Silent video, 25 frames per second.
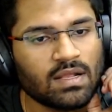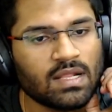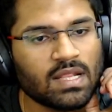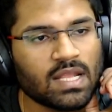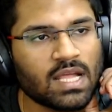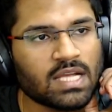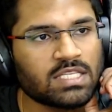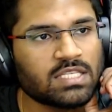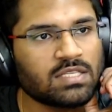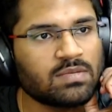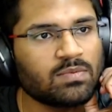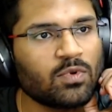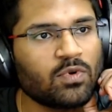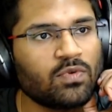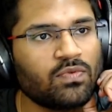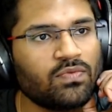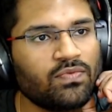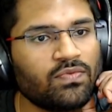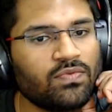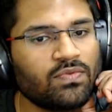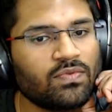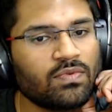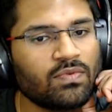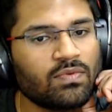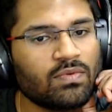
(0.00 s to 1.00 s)
last move,
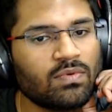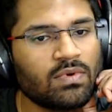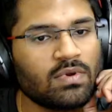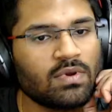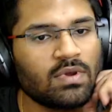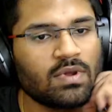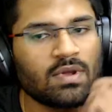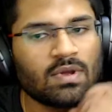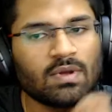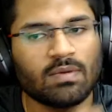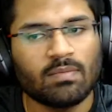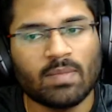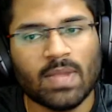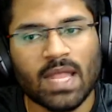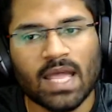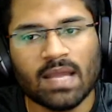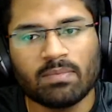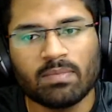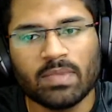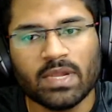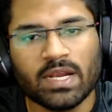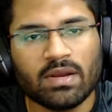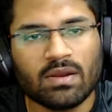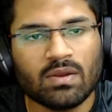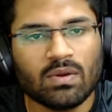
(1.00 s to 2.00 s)

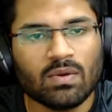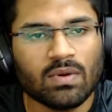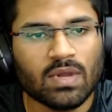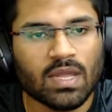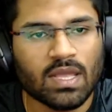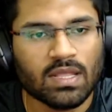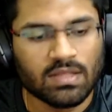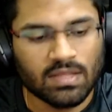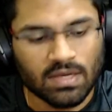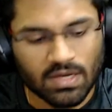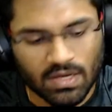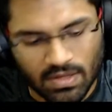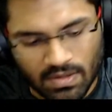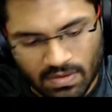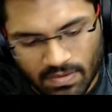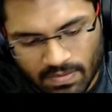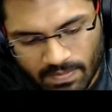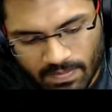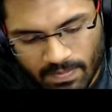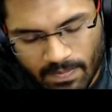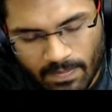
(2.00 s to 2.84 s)
black played rook a3.